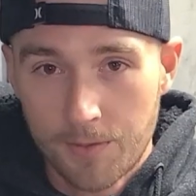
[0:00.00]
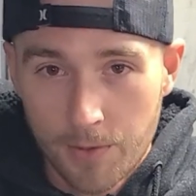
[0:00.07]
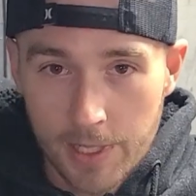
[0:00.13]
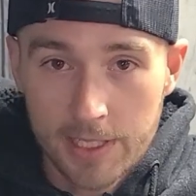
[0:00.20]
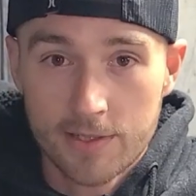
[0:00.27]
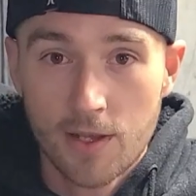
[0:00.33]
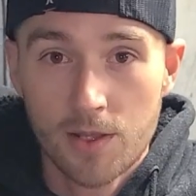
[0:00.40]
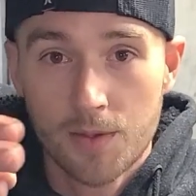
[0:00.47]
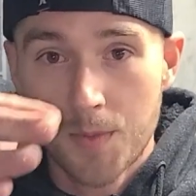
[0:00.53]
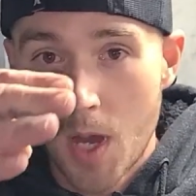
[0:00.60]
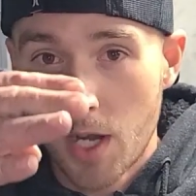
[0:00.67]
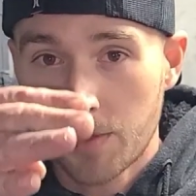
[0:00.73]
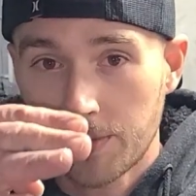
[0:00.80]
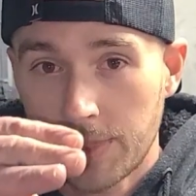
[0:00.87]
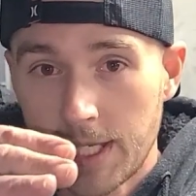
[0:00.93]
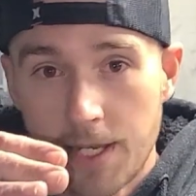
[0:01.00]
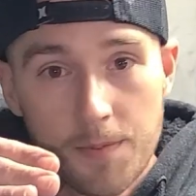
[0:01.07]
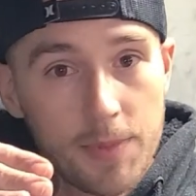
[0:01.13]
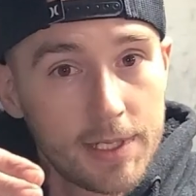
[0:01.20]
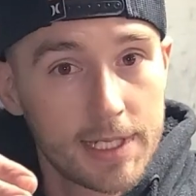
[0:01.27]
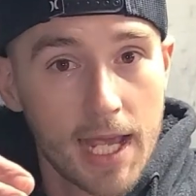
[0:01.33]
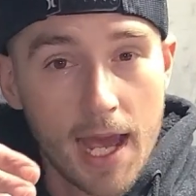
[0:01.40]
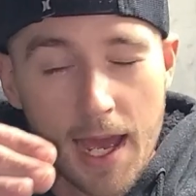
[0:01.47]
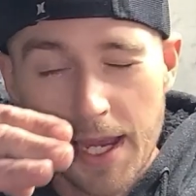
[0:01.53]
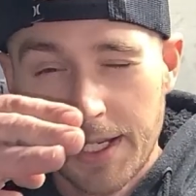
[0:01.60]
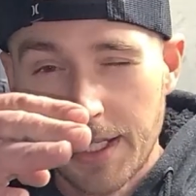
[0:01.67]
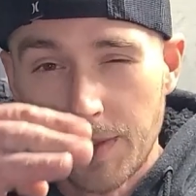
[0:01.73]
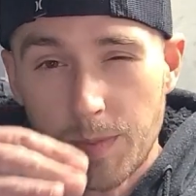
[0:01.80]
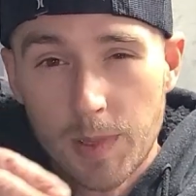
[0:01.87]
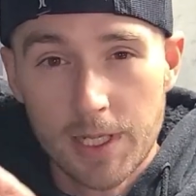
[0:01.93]
And when it's on the bottom, keep a
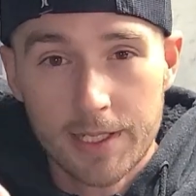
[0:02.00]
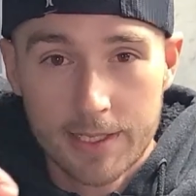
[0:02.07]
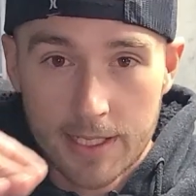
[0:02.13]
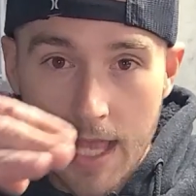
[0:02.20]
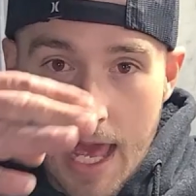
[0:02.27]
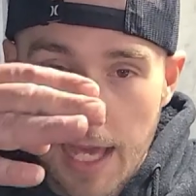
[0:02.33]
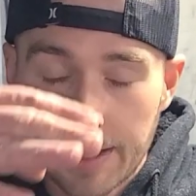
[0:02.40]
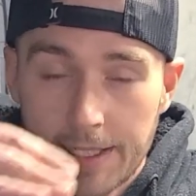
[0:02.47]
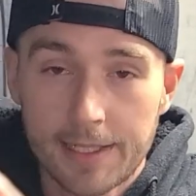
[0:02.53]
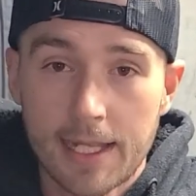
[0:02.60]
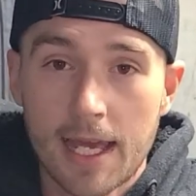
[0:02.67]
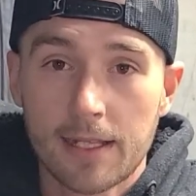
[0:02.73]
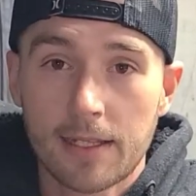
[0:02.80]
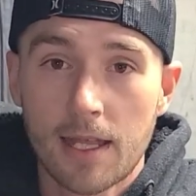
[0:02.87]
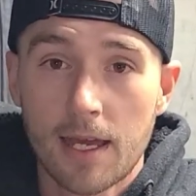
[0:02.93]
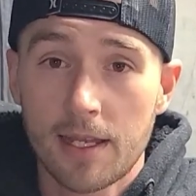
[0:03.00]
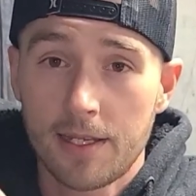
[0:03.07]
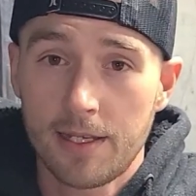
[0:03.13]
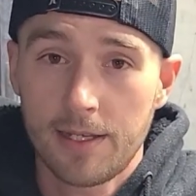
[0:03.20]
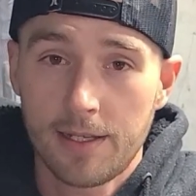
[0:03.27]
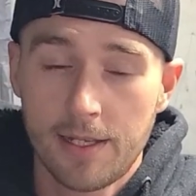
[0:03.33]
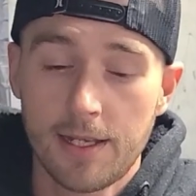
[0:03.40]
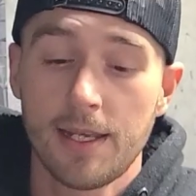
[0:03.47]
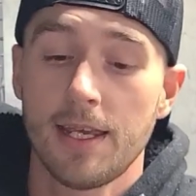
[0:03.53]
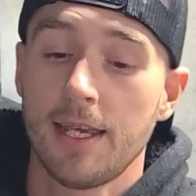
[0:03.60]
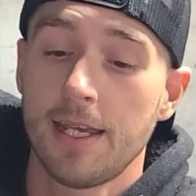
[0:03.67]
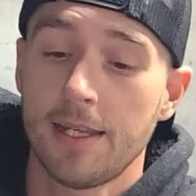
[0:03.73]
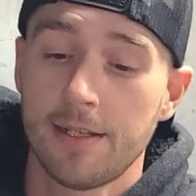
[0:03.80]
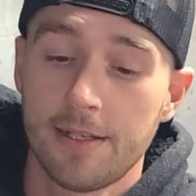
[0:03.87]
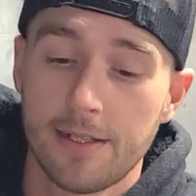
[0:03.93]
tiny bit of slack in that line,
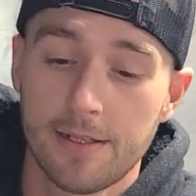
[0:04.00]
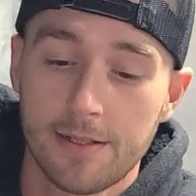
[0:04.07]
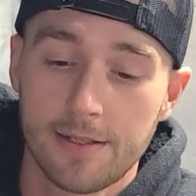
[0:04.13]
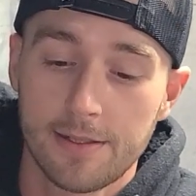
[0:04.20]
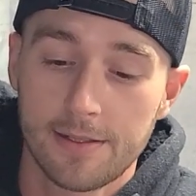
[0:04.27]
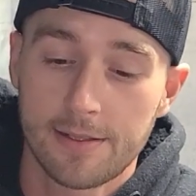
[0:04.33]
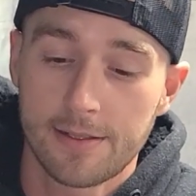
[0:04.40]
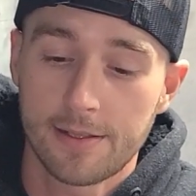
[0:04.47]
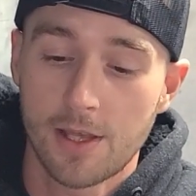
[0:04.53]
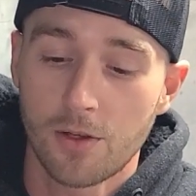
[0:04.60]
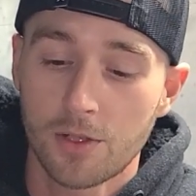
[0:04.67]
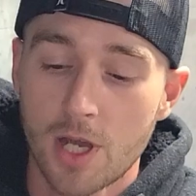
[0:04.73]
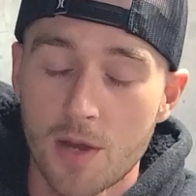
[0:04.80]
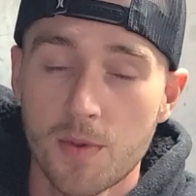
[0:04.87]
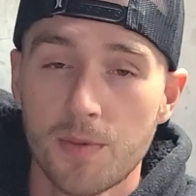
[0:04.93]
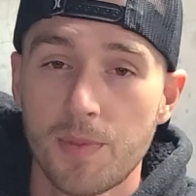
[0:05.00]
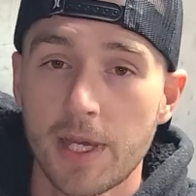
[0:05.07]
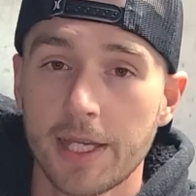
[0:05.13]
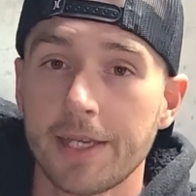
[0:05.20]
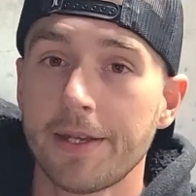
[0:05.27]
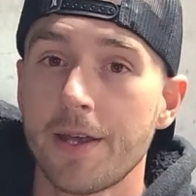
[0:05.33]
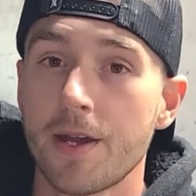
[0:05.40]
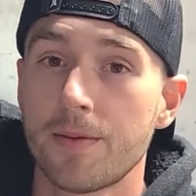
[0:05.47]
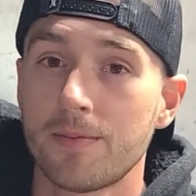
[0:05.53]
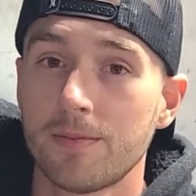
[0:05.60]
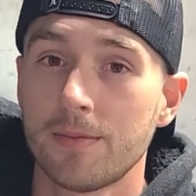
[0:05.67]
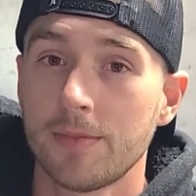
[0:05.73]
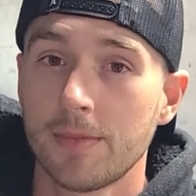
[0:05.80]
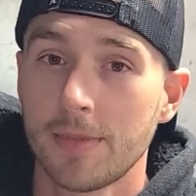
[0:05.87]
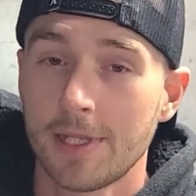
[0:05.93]
and they'll come and pick it up.
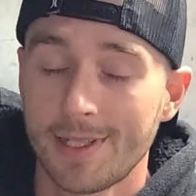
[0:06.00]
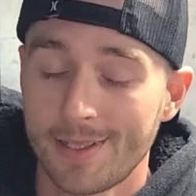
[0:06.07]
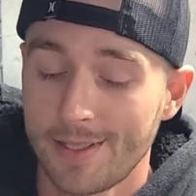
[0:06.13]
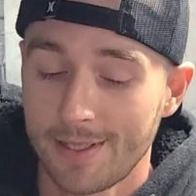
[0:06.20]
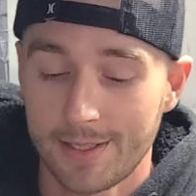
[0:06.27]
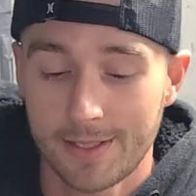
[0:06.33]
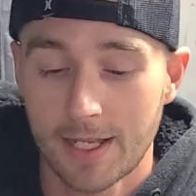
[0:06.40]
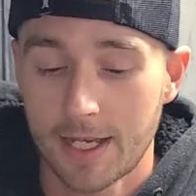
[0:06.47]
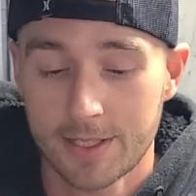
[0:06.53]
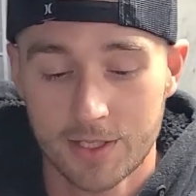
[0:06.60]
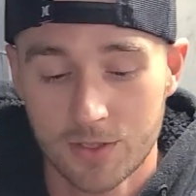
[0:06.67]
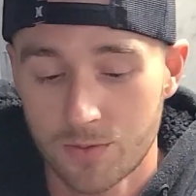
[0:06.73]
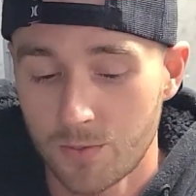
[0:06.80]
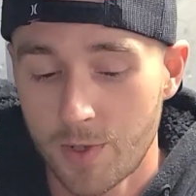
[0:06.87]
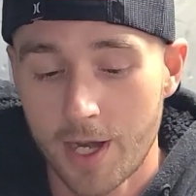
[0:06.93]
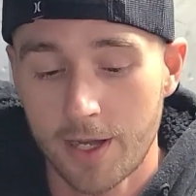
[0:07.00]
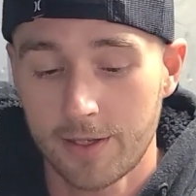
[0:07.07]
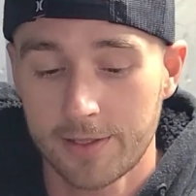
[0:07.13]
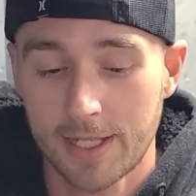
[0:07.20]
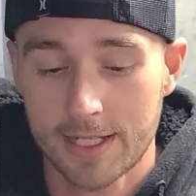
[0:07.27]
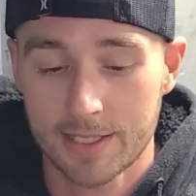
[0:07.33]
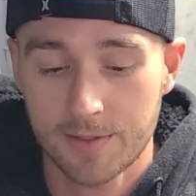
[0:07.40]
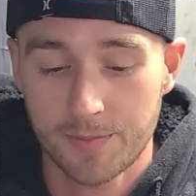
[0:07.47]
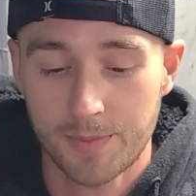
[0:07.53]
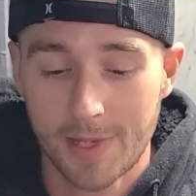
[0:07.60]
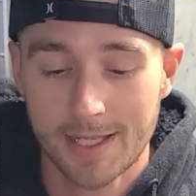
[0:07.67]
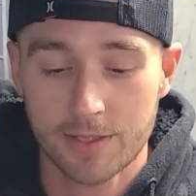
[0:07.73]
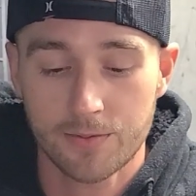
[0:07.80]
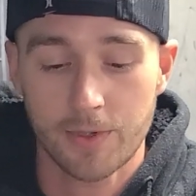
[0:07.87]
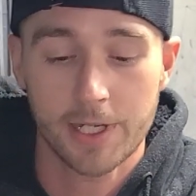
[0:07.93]
And I swear, that's the
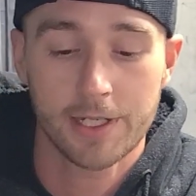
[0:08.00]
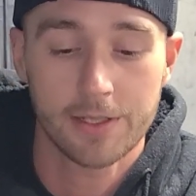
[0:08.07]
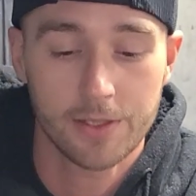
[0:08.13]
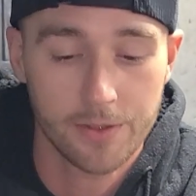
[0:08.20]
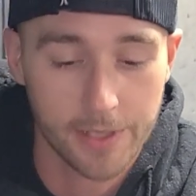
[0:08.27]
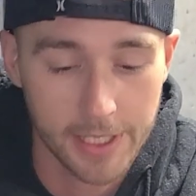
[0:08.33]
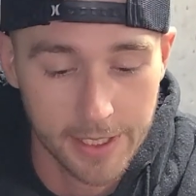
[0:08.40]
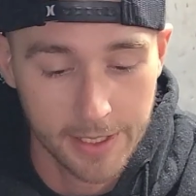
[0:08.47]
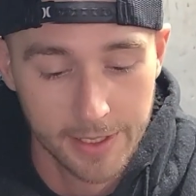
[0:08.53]
best way to do it.